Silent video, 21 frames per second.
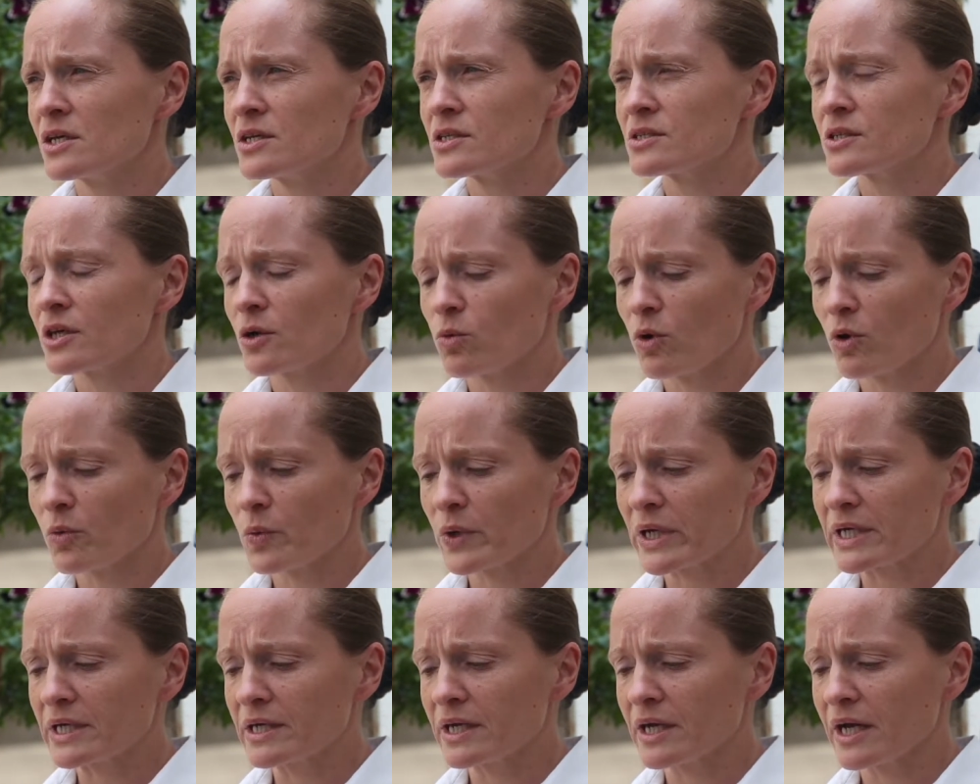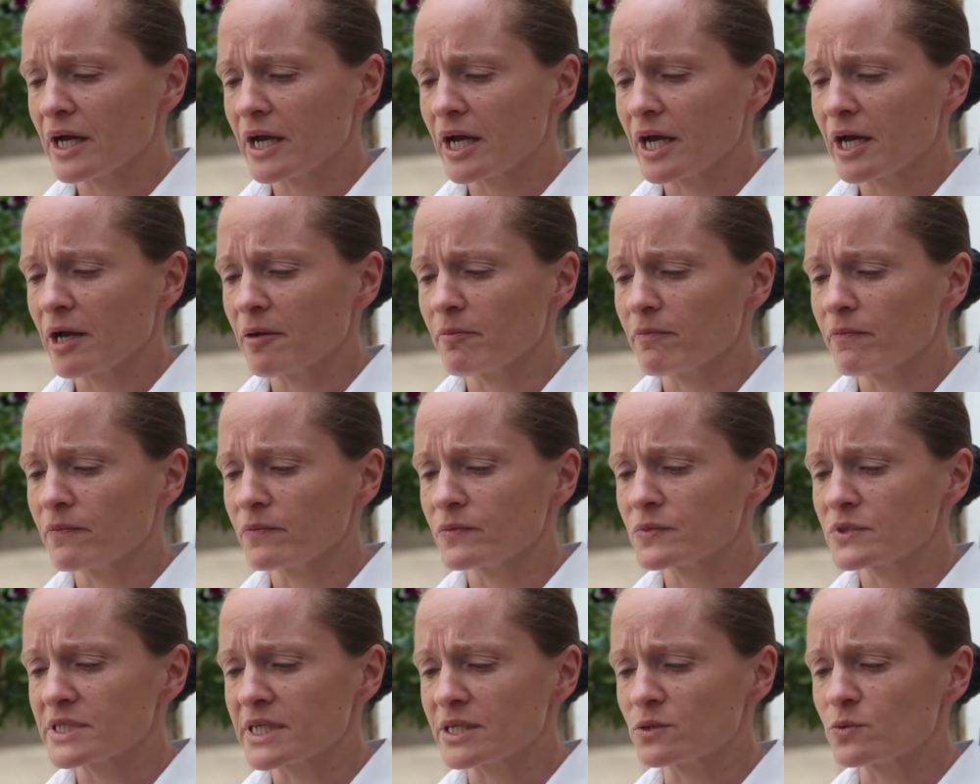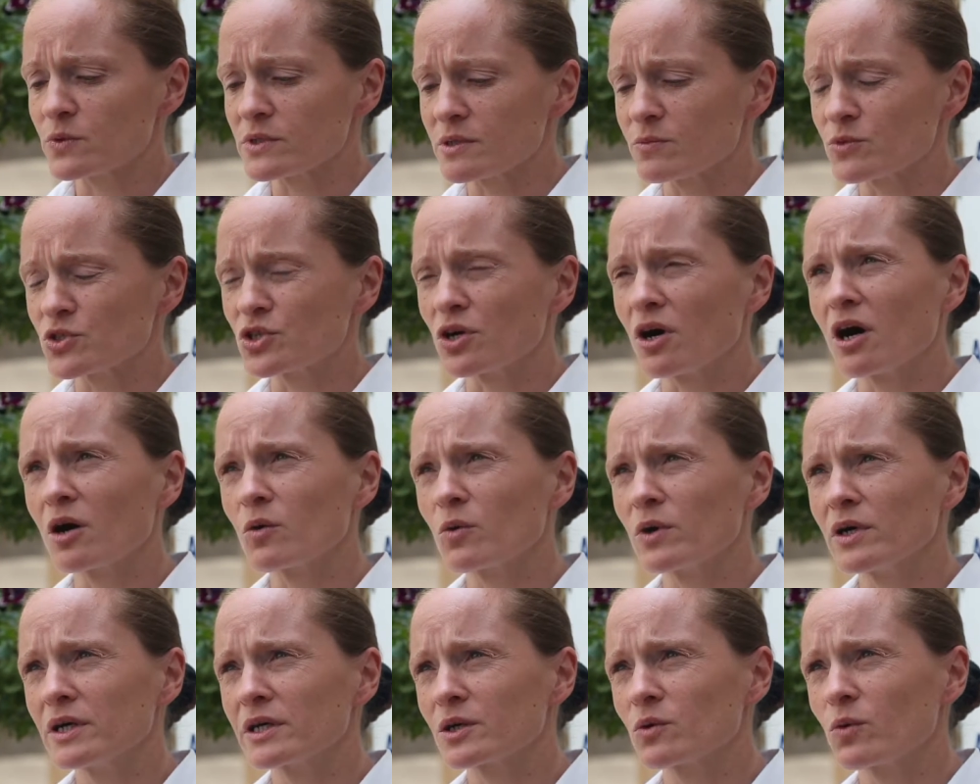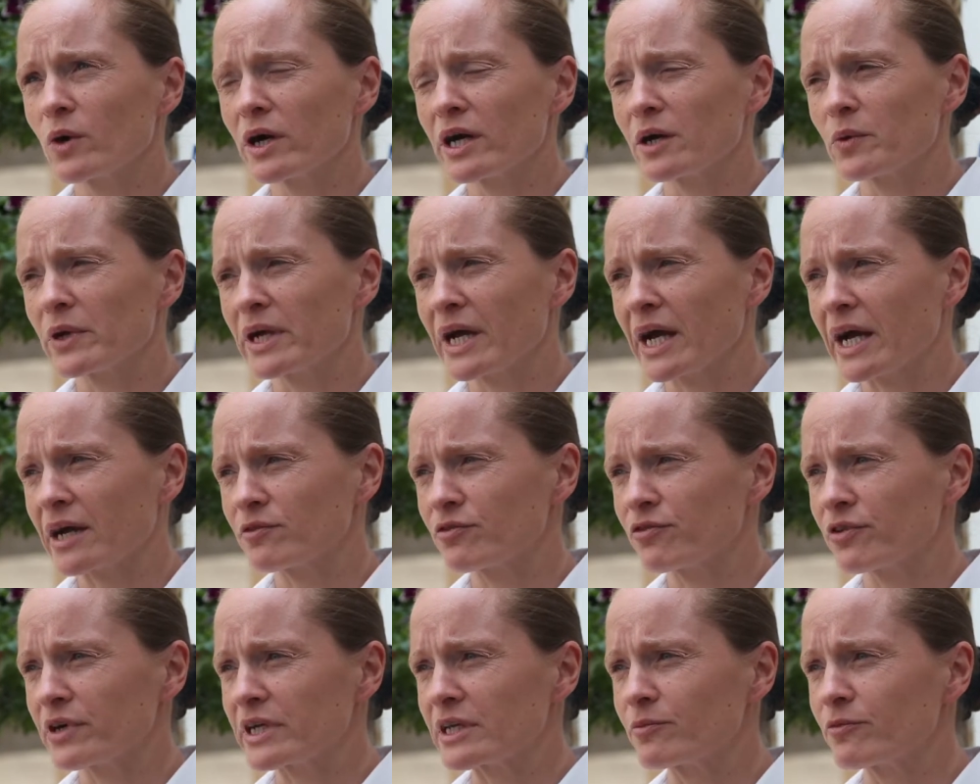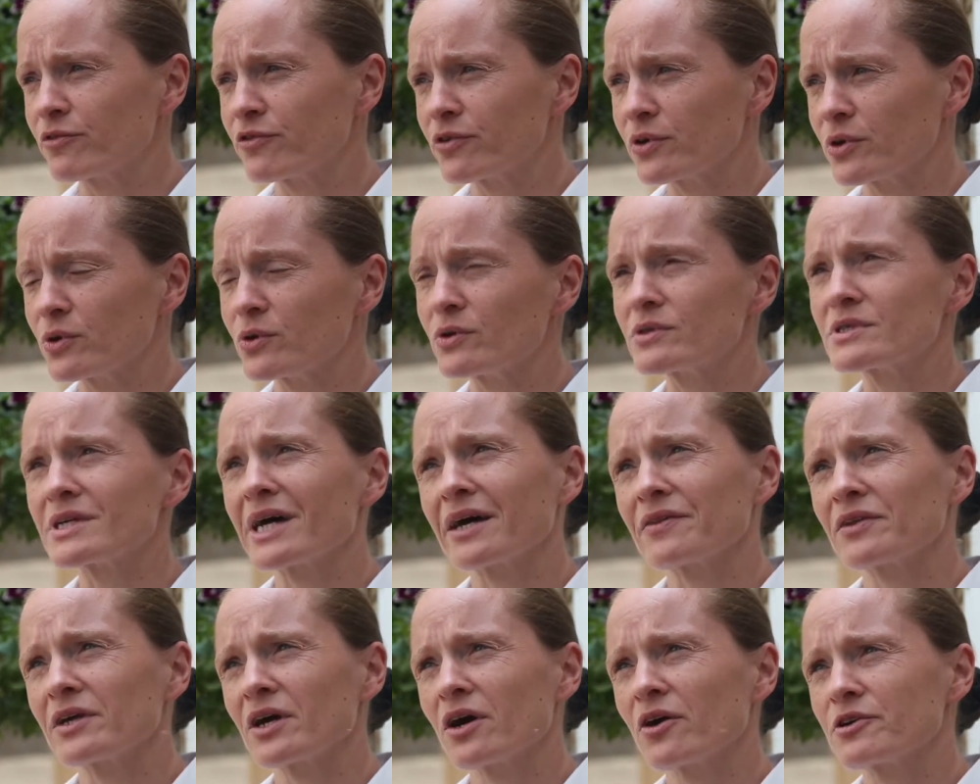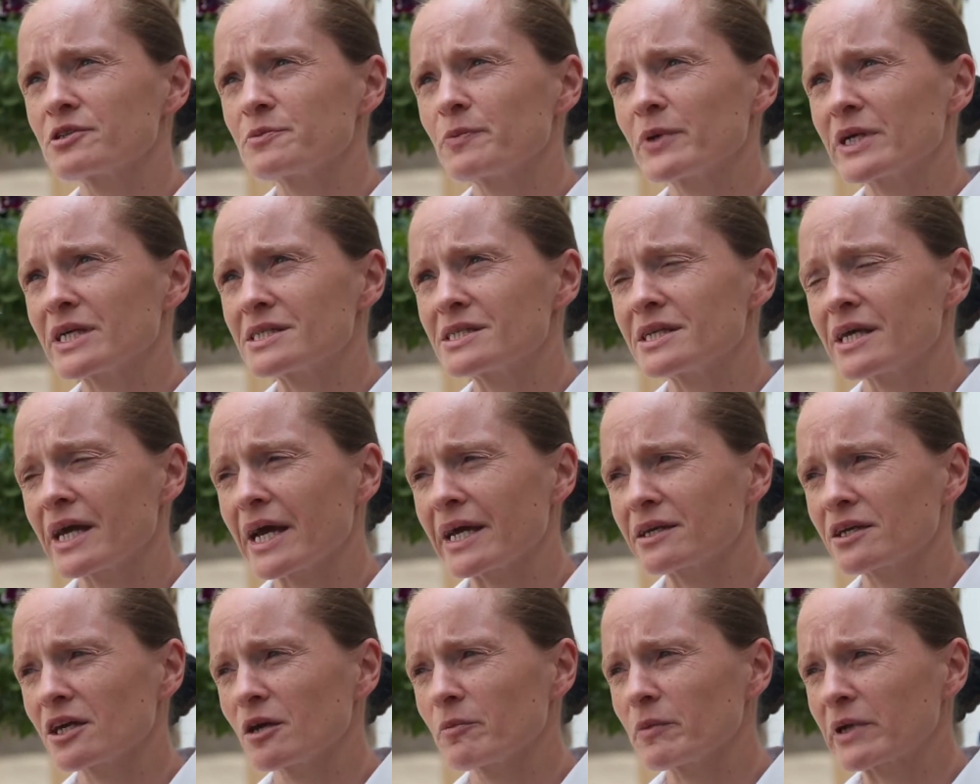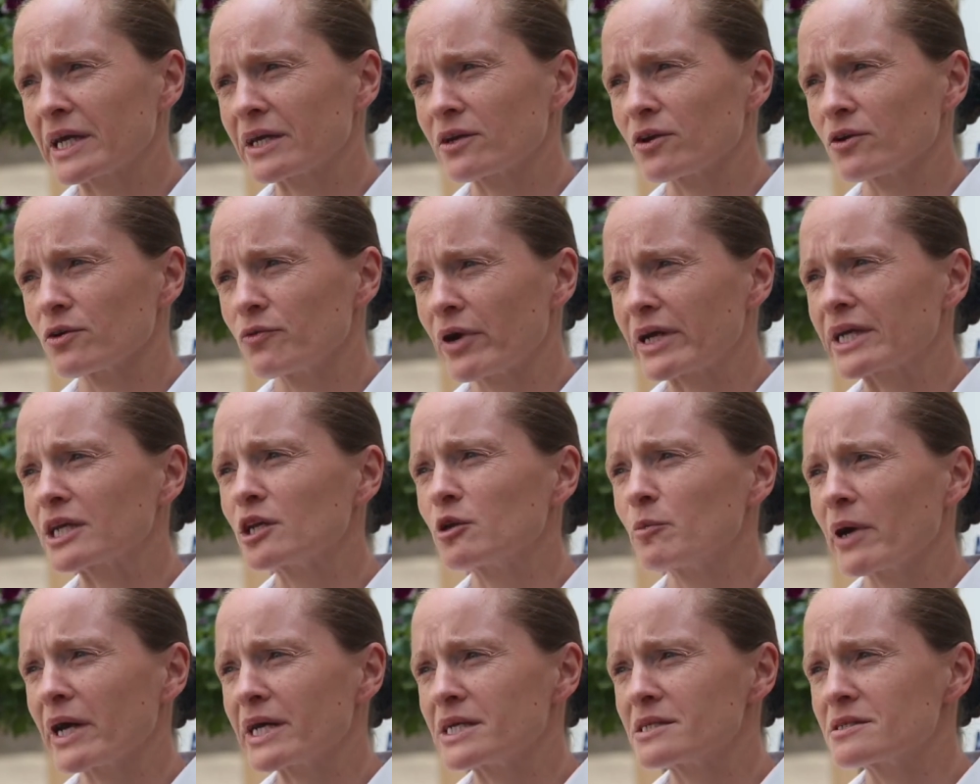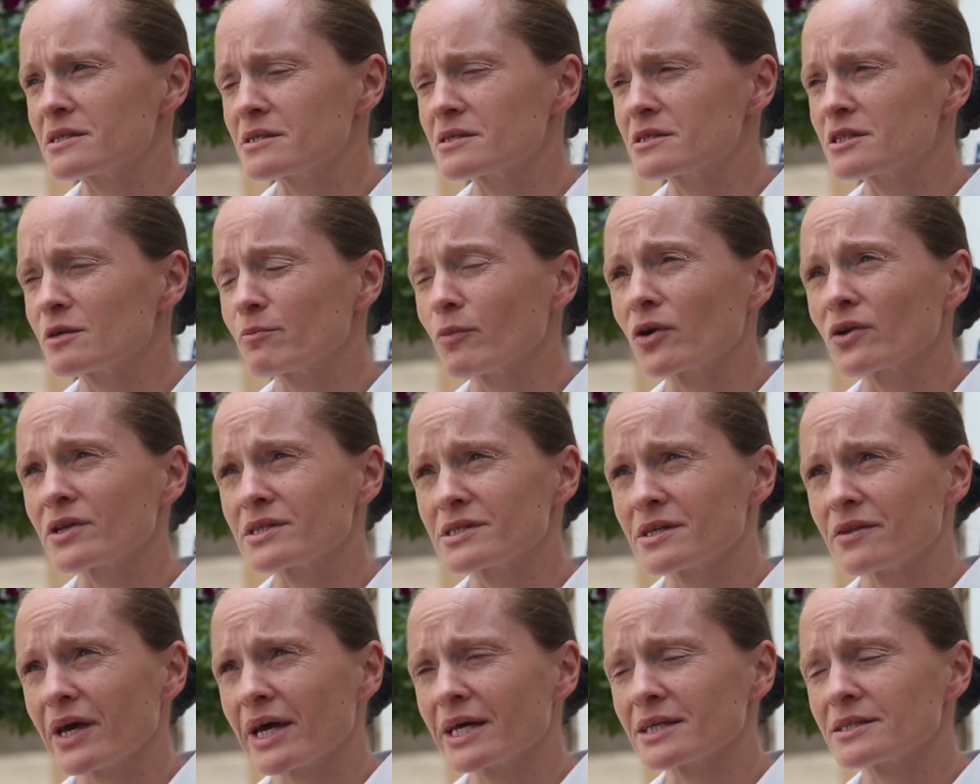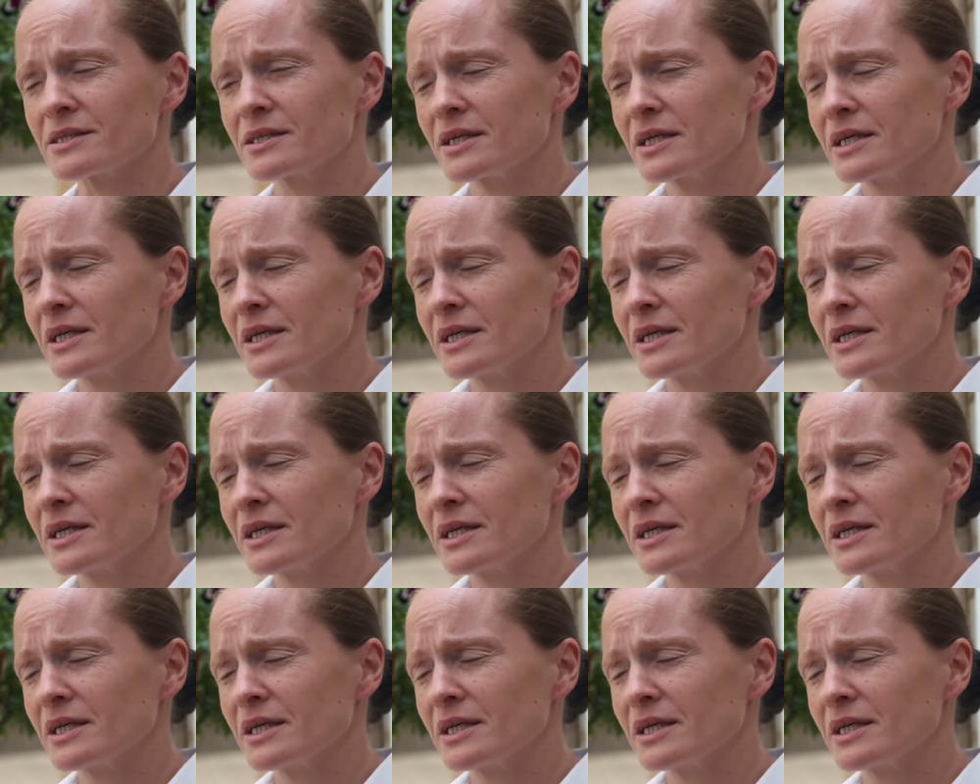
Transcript: So what we did was some trial work where we had Freedom Foods and the RSPCA coming in on a regular basis to monitor that.